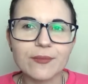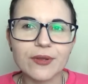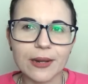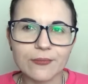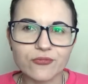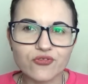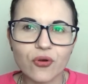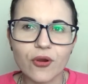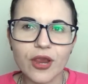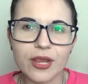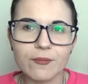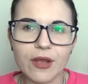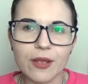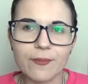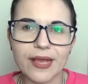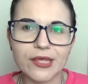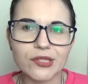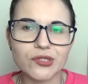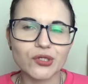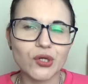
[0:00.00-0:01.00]
but I'm trying my
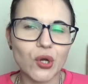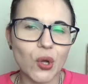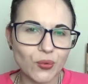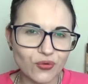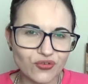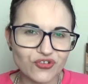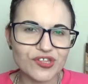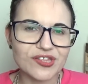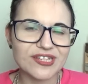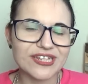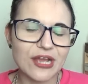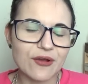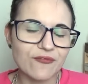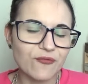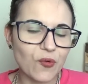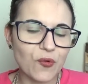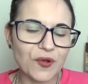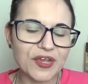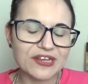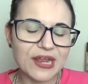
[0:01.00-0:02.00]
best to consciously
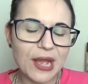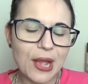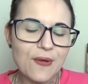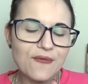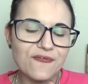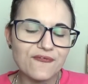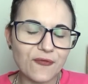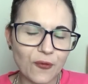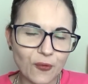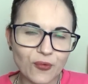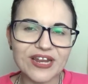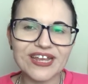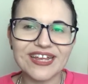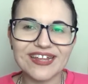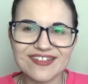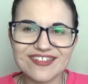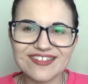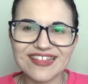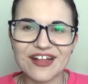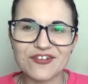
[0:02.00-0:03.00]
avoid falling
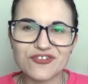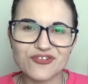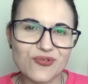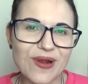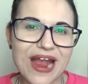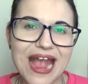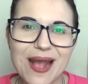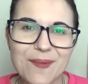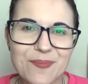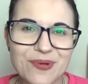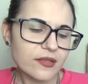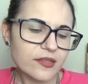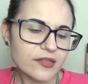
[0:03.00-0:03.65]
into that trap.